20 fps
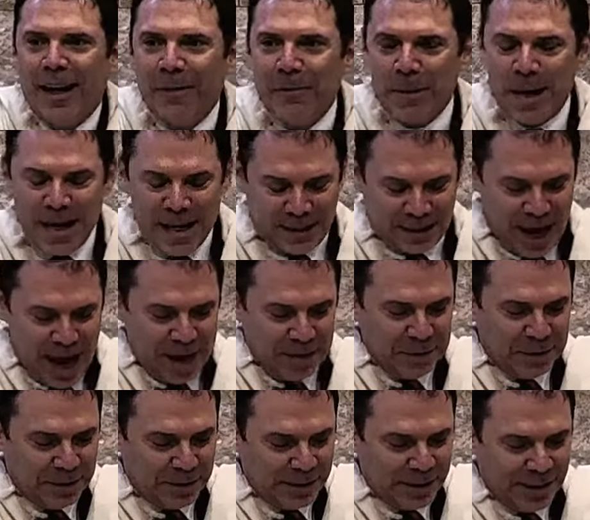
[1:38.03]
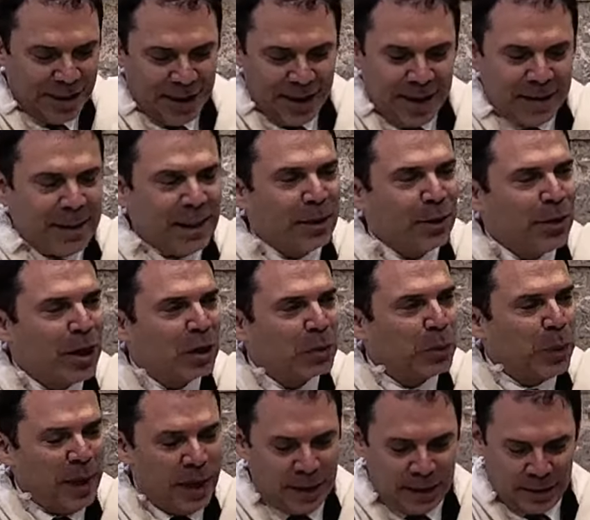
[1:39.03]
Many times, the Torah
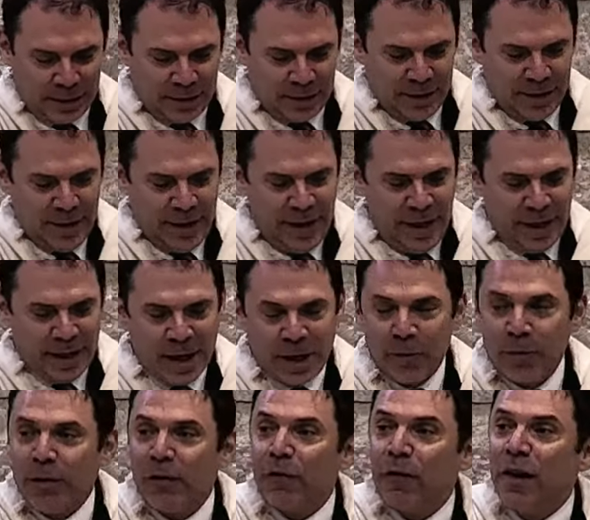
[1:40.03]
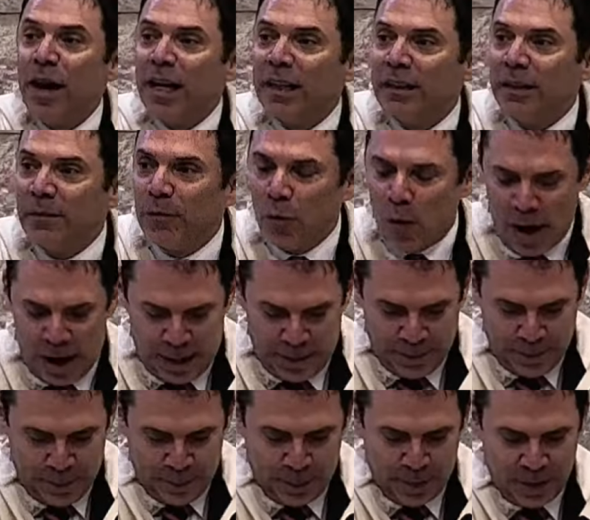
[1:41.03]
speaks in a reflective way.
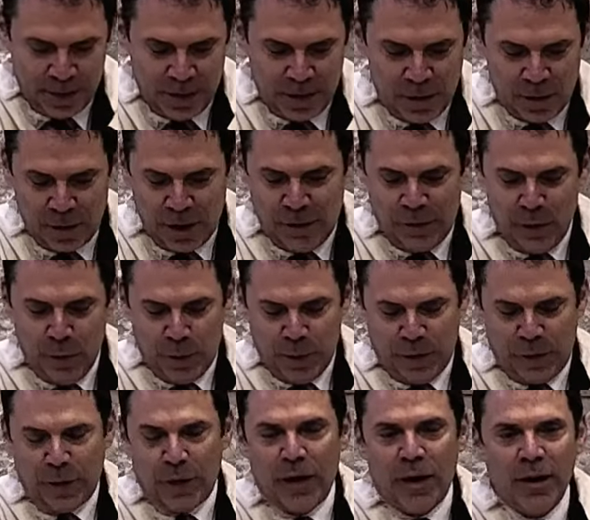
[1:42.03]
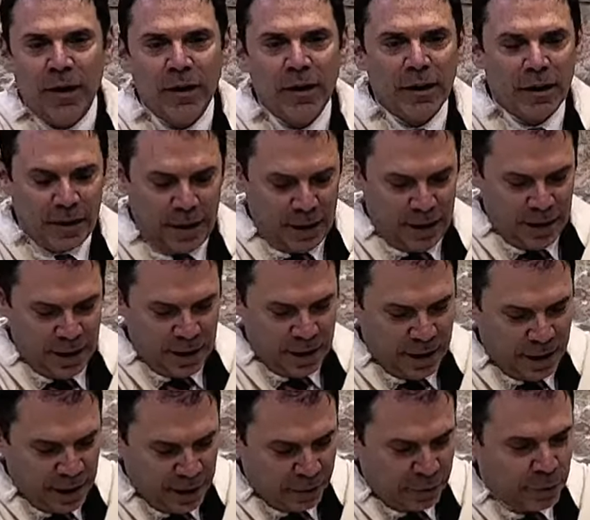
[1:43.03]
Or if you prefer,
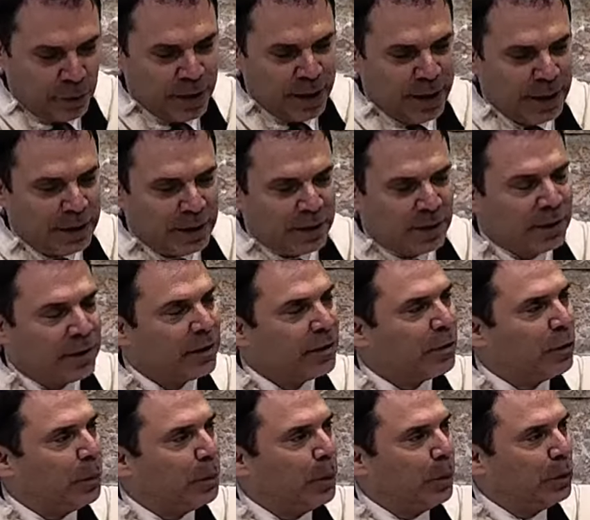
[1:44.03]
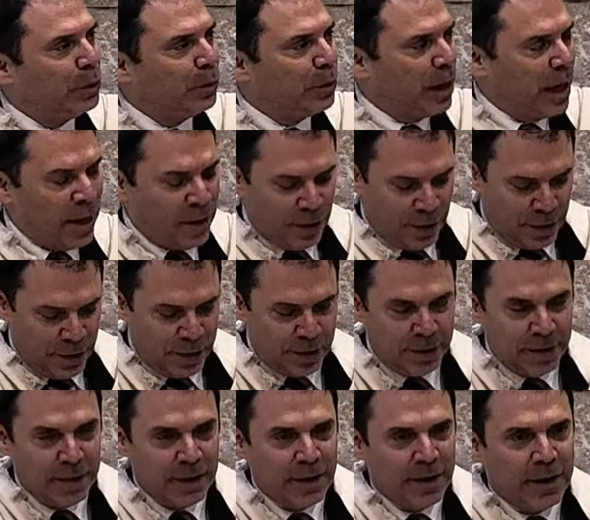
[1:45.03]
if we need to put
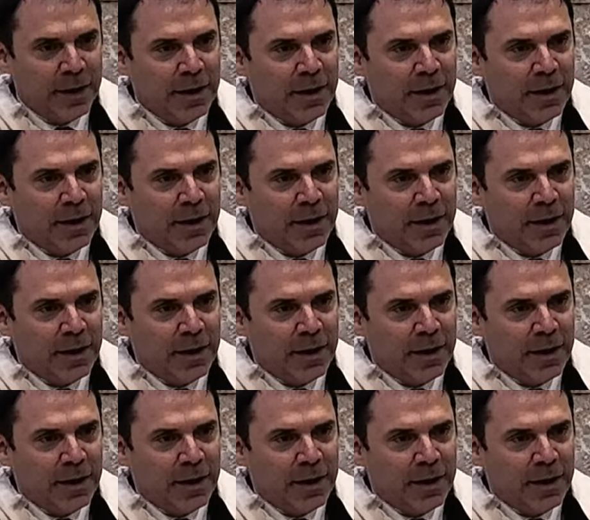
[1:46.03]
together